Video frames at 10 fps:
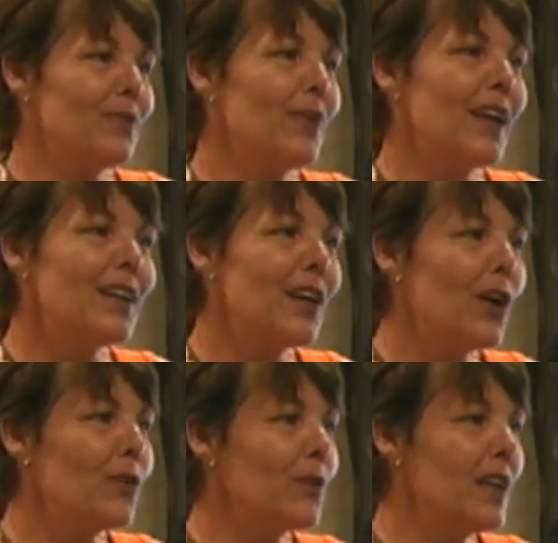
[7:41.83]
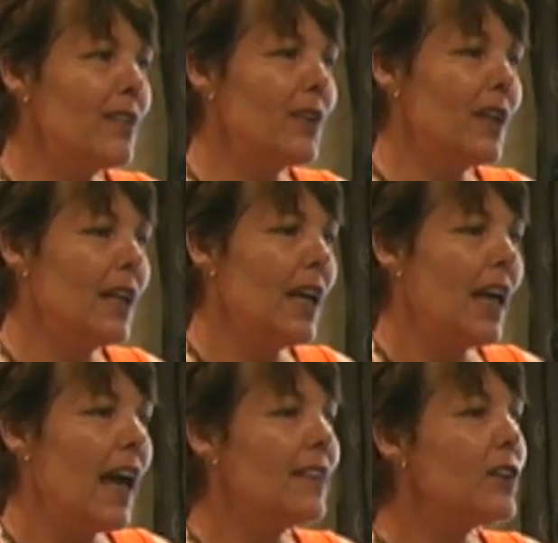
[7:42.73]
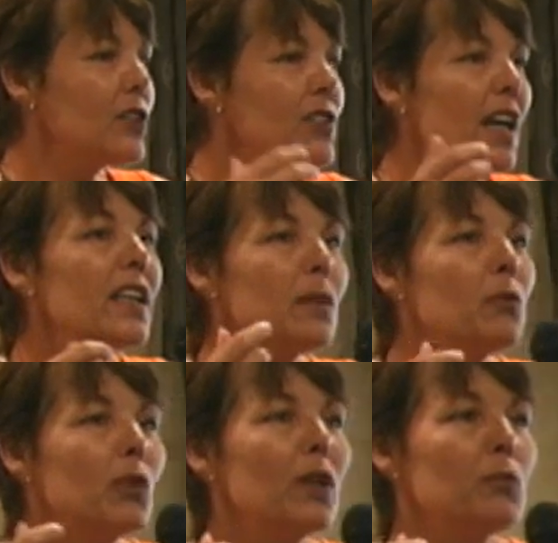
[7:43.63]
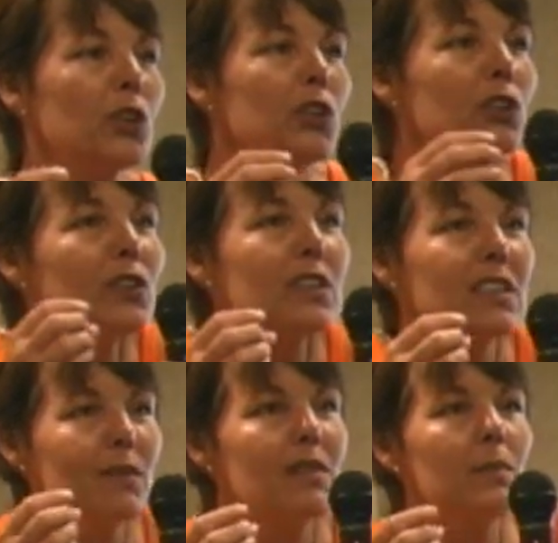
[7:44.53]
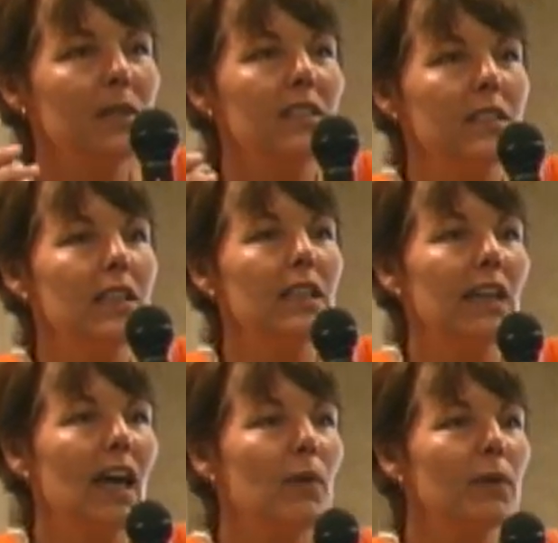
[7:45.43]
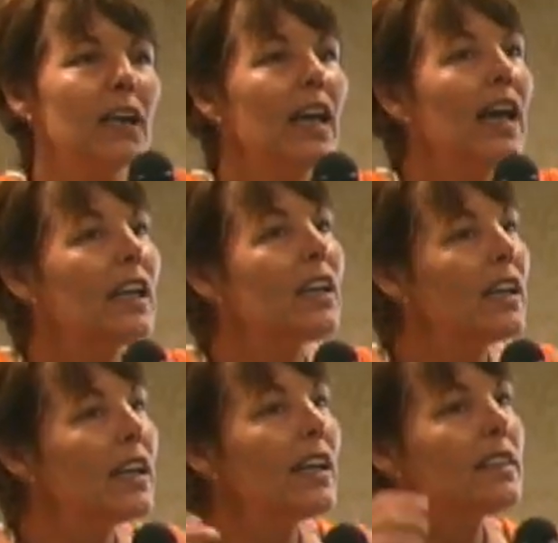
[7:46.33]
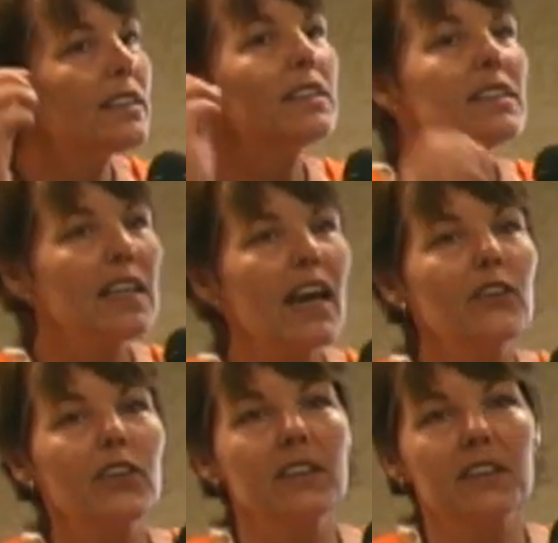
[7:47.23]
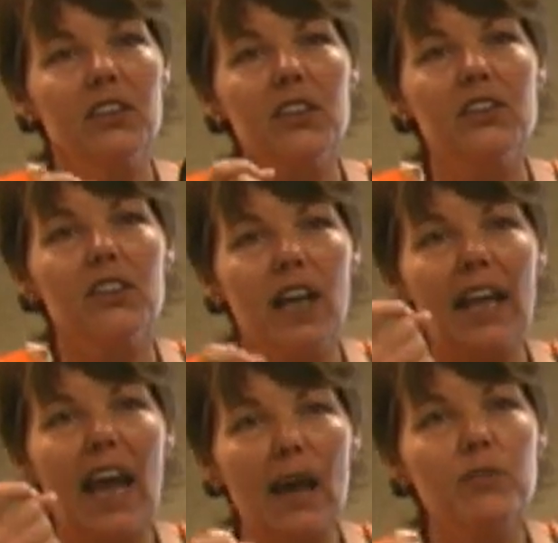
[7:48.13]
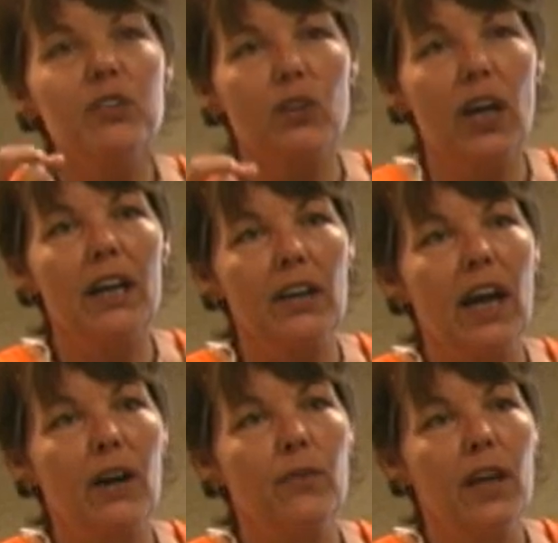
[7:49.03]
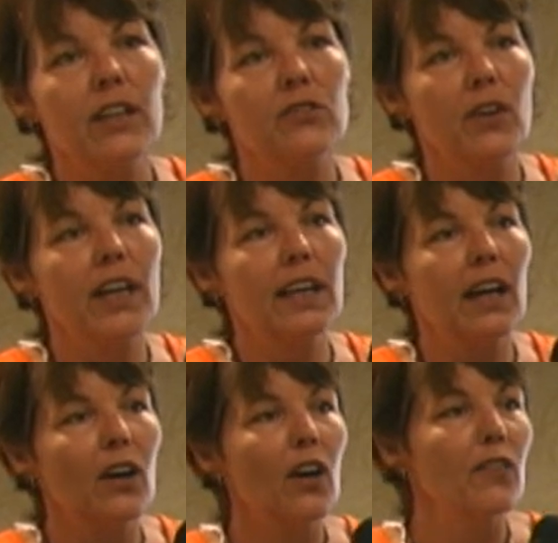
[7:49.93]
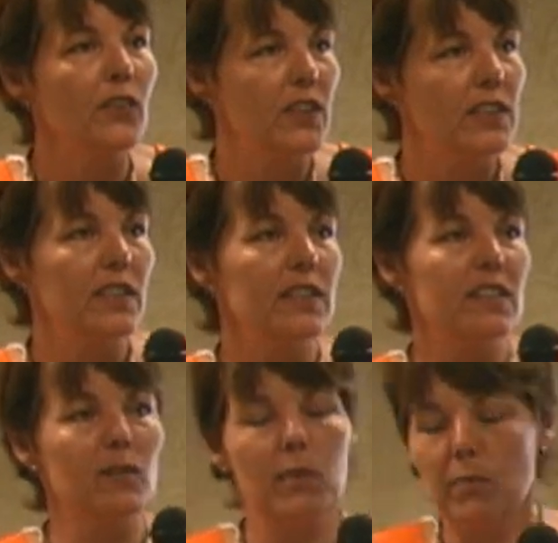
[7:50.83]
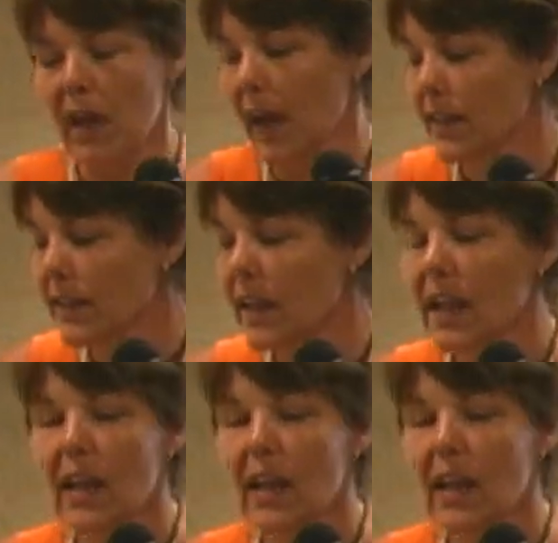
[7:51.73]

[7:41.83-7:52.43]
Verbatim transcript: radio even, and there's telling more and more news. It seems to be sneaking out. But it, it's astounding that there is not absolute utter outrage right now over these things that have been passed.